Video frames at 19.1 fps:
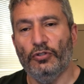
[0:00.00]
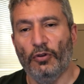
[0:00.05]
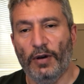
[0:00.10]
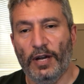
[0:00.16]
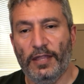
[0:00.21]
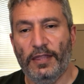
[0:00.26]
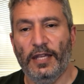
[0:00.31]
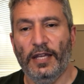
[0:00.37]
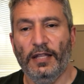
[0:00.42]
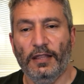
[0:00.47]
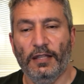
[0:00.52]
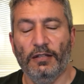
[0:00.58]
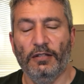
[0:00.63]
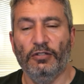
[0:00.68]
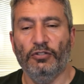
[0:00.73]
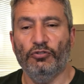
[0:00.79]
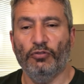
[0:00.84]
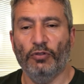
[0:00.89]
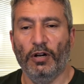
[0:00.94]
I think
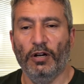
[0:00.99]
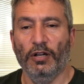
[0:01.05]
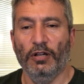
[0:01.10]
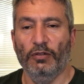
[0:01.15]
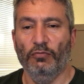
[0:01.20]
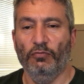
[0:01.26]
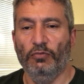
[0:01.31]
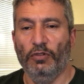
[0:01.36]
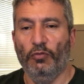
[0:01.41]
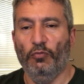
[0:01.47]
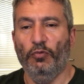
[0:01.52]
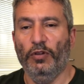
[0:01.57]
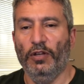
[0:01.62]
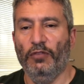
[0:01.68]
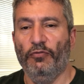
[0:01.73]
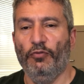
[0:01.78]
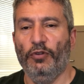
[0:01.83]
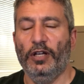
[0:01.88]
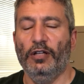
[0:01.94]

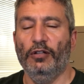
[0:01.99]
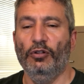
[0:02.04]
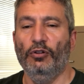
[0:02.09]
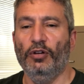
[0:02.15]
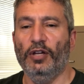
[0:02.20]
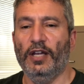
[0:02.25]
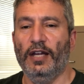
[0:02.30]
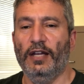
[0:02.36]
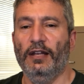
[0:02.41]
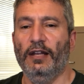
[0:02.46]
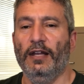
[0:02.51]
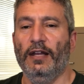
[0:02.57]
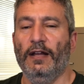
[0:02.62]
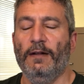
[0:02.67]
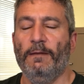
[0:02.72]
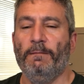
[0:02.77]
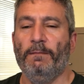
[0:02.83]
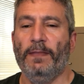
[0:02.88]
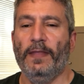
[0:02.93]
if we can look at,
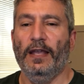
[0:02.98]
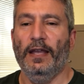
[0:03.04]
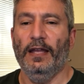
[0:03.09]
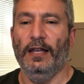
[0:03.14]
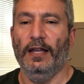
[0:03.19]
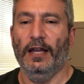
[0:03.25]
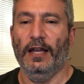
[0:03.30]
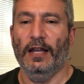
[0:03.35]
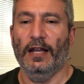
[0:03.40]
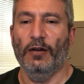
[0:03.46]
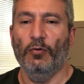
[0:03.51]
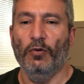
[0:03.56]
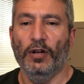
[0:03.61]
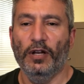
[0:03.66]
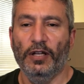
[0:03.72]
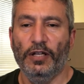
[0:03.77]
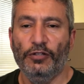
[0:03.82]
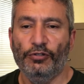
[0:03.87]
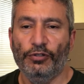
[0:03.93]
and I
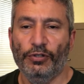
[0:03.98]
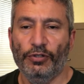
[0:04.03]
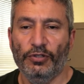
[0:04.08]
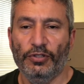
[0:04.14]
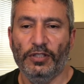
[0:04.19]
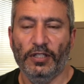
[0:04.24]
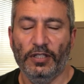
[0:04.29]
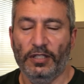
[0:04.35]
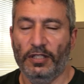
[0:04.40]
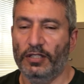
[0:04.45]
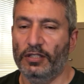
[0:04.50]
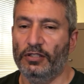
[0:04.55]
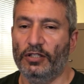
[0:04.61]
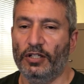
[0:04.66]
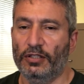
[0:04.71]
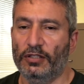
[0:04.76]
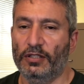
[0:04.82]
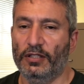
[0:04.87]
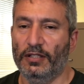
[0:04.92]
want to introduce this is
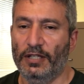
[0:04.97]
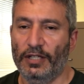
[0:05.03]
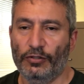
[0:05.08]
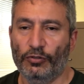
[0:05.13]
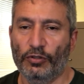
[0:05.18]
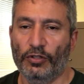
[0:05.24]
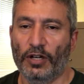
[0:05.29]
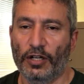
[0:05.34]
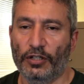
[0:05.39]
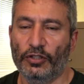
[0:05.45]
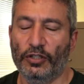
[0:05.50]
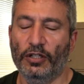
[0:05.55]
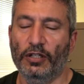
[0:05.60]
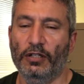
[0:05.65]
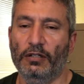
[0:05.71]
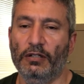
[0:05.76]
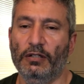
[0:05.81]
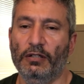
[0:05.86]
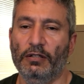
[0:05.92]
just the
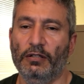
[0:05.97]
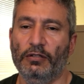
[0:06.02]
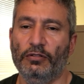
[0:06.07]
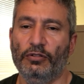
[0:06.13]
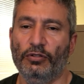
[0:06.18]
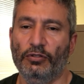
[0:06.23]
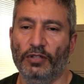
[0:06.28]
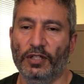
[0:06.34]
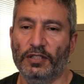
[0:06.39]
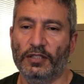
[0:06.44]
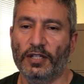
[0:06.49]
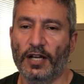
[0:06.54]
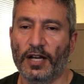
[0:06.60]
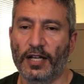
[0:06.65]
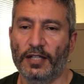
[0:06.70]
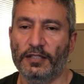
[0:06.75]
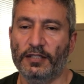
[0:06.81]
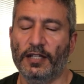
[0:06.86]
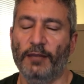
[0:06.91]
introduction to this
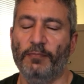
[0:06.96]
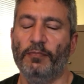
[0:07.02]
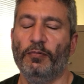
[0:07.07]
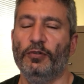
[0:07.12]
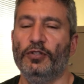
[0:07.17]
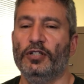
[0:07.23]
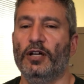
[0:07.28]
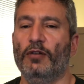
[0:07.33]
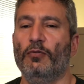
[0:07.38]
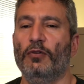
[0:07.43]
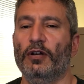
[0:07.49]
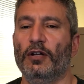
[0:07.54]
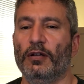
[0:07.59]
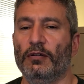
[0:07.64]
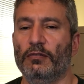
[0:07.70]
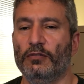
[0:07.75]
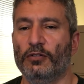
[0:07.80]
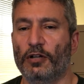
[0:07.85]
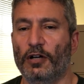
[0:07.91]
concept, which I want
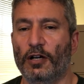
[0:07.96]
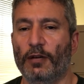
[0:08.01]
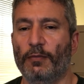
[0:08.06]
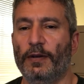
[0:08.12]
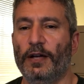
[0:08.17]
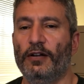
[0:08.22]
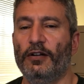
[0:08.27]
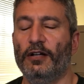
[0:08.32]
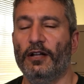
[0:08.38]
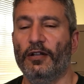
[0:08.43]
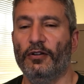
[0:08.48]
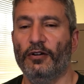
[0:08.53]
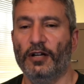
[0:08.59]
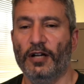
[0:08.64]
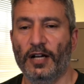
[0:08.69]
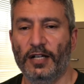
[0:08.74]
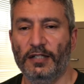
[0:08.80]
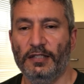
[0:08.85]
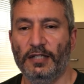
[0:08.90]
to talk about in other
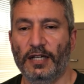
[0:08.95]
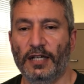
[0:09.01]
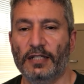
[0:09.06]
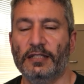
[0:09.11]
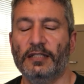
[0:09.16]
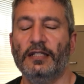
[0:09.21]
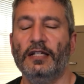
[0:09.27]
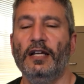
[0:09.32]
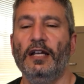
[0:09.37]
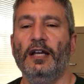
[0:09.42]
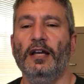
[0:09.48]
contexts,